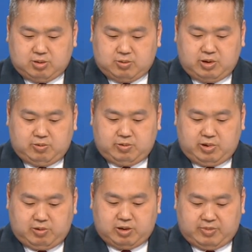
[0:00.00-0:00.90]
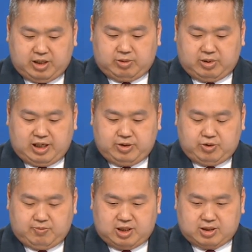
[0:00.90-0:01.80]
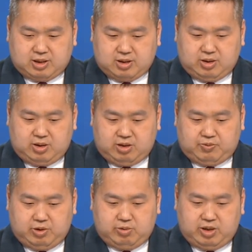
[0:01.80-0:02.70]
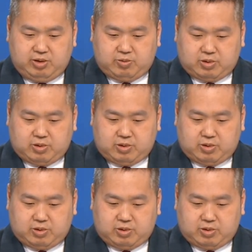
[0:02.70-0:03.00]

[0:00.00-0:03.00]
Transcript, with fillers: we we want to make a relation, but if you really